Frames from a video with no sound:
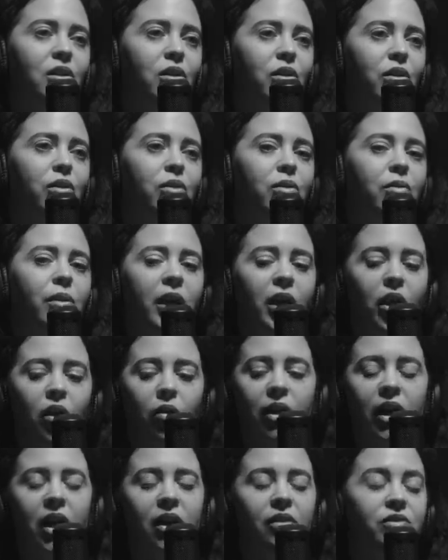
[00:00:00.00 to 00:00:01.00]
alone and
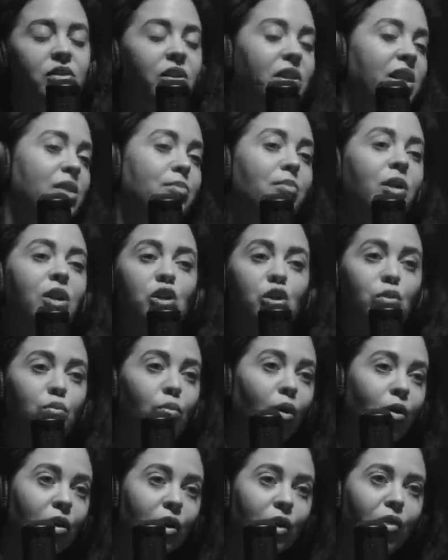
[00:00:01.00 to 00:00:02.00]
going after these much
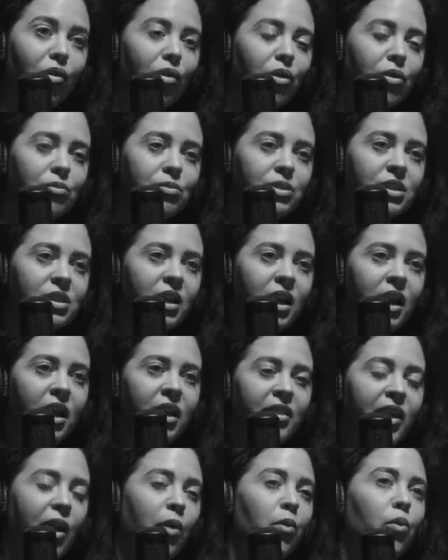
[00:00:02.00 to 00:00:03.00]
smaller groups
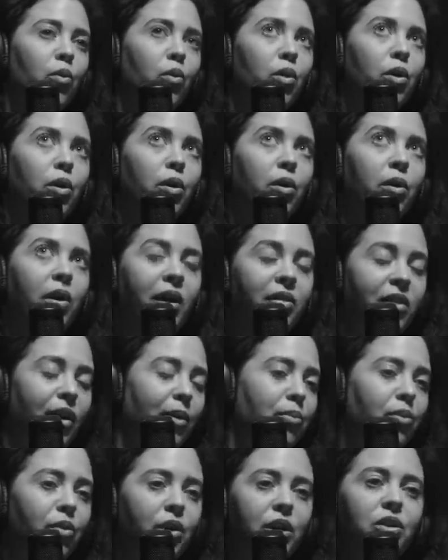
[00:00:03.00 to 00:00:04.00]
that were at
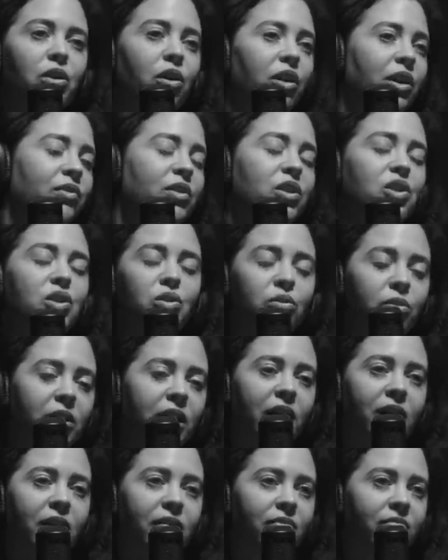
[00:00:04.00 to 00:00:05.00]
that point not even
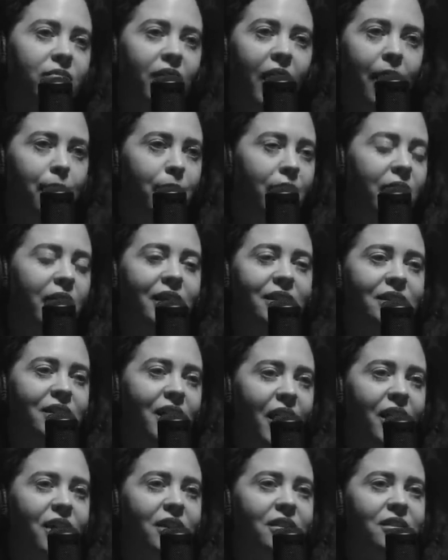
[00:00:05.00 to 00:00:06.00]
doing that many
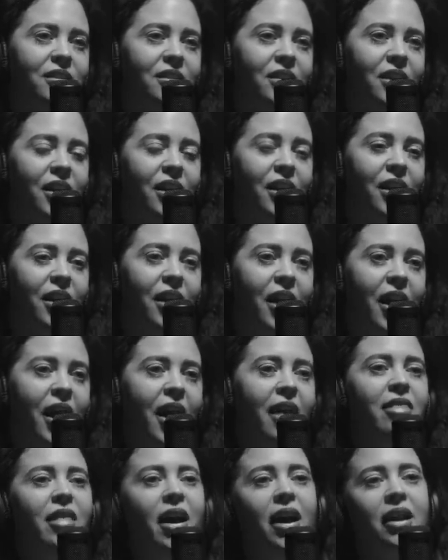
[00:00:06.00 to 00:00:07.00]
attacks.
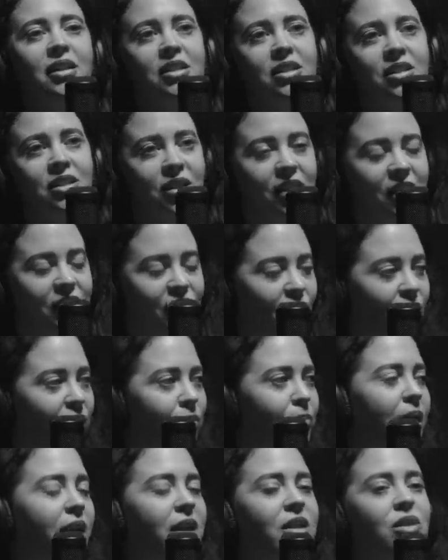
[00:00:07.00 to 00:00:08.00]
And that is is
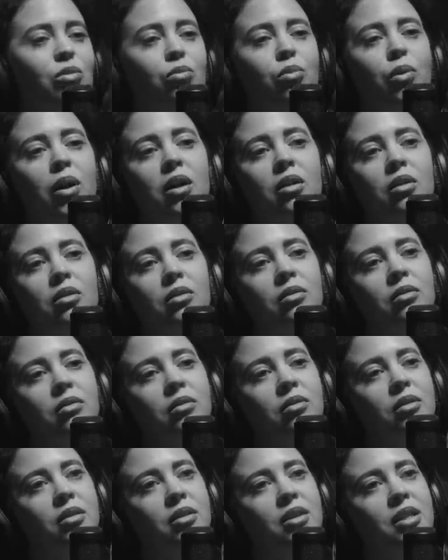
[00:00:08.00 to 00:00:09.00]
going back to well,
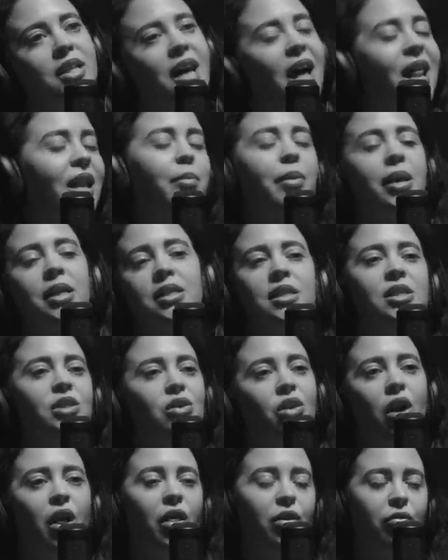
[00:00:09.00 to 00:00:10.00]
the Taliban's is
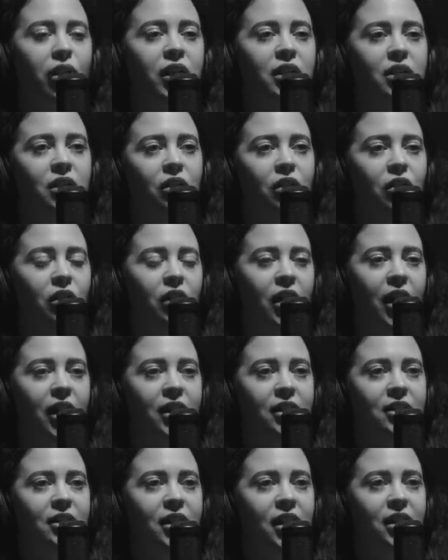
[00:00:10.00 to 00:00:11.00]
not a threat to the
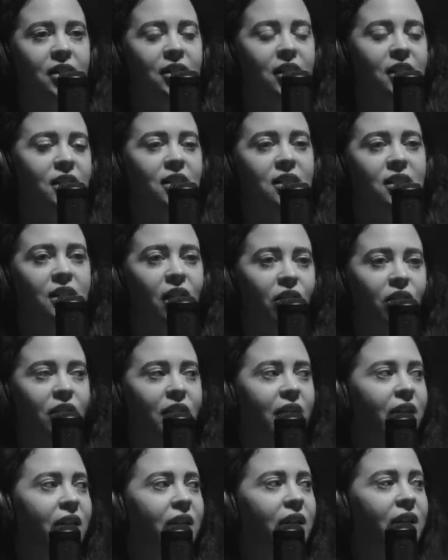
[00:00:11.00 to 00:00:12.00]
United States
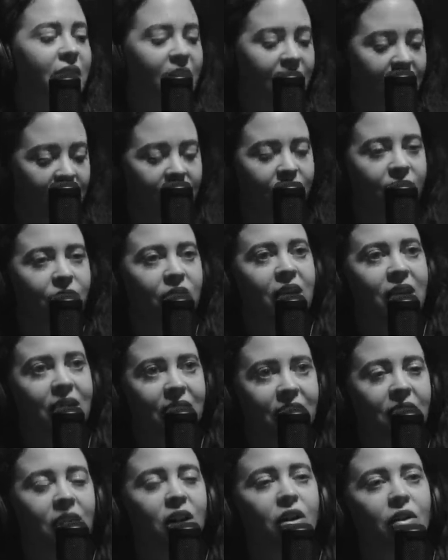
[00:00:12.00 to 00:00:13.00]
necessarily in a,
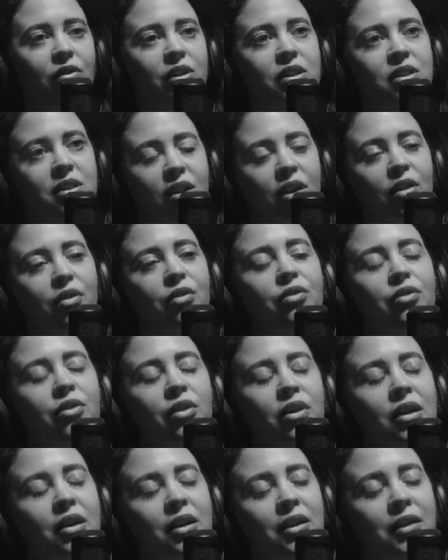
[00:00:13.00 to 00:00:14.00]
in and of itself.